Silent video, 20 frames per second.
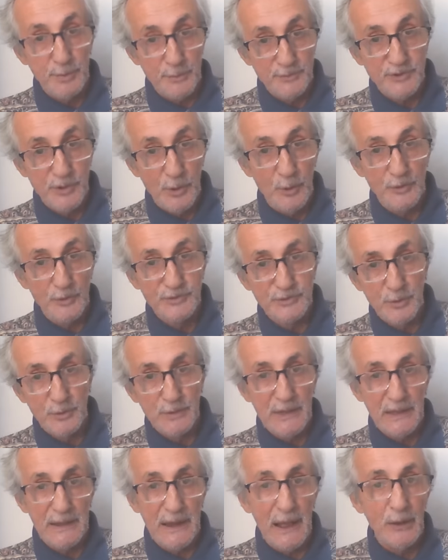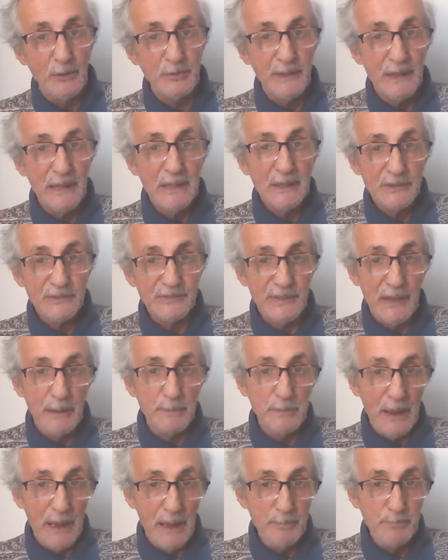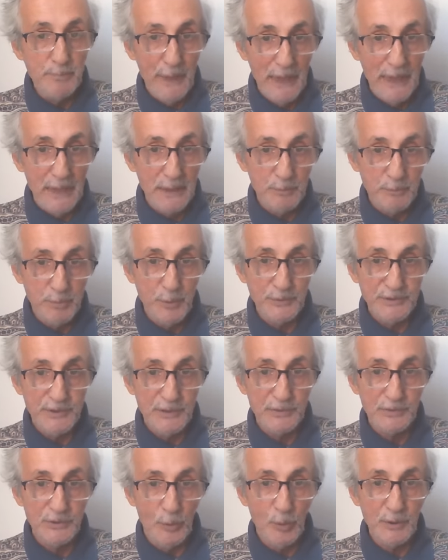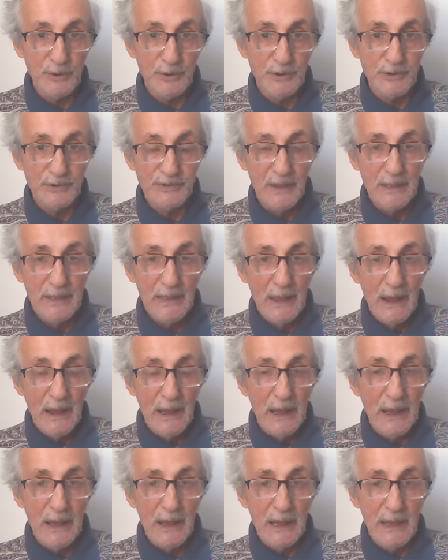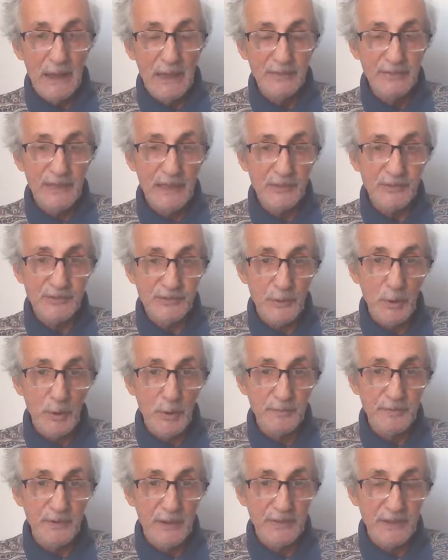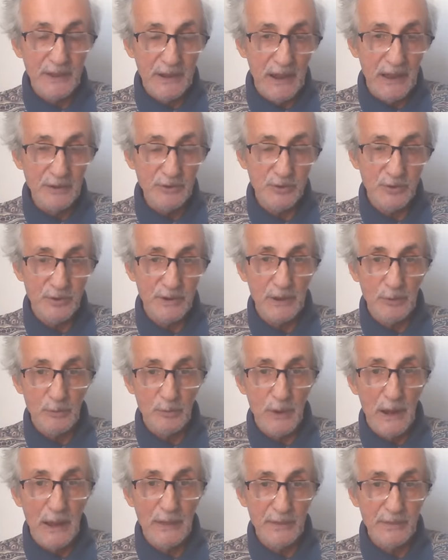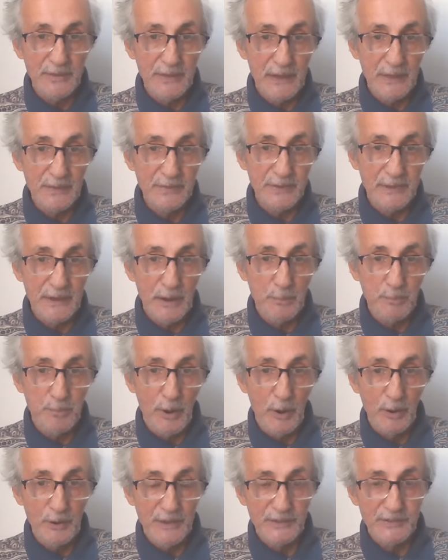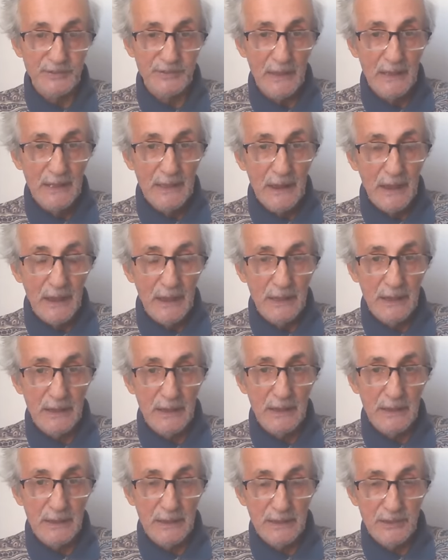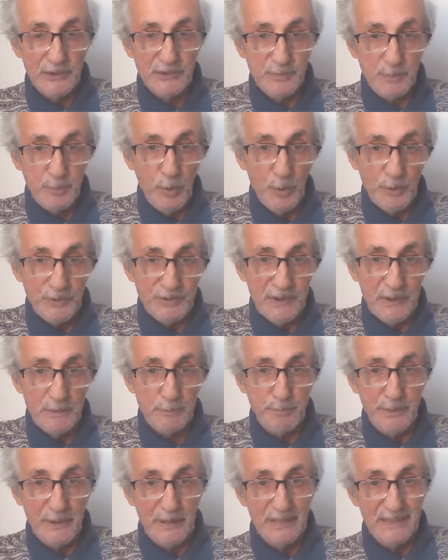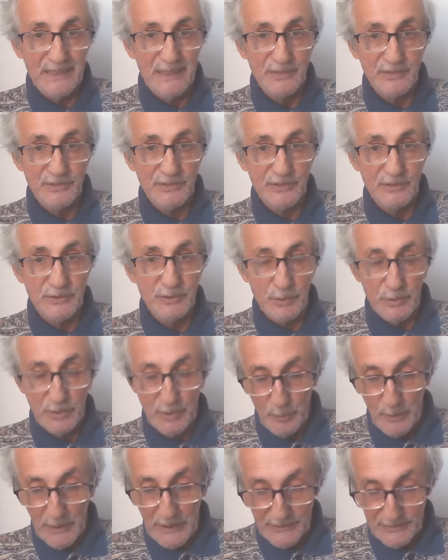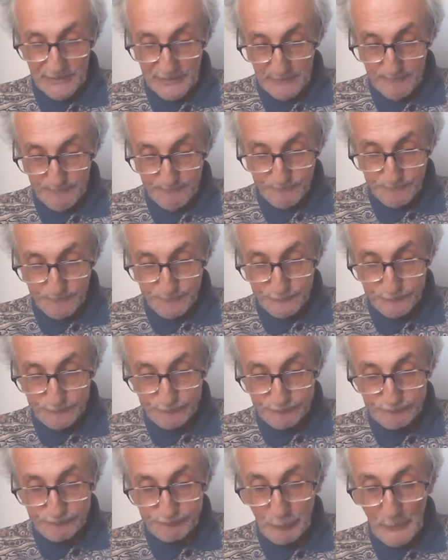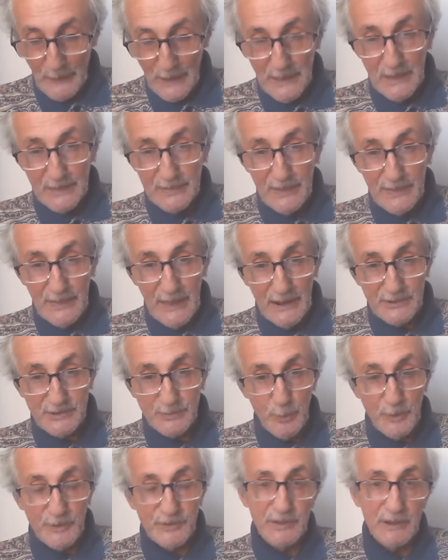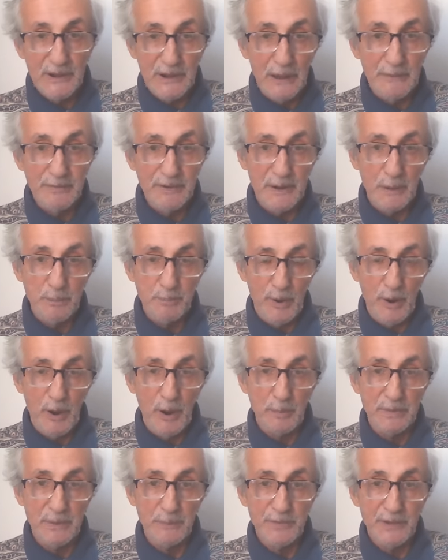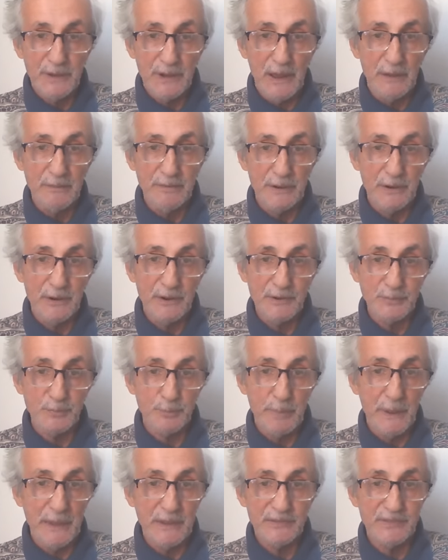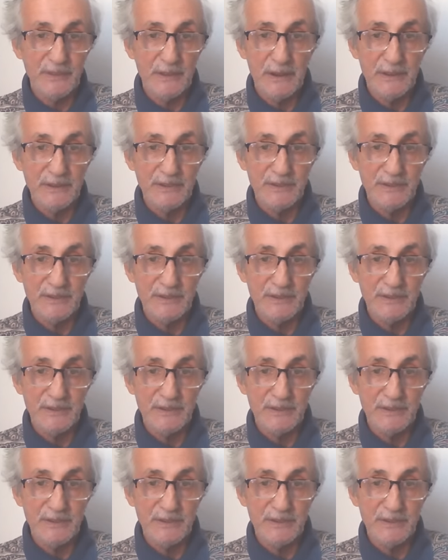chose to get out, some obey Putin's orders, and they serve the country rather than their pockets, exporting billions to the West. The next was the governor problem. The governors basically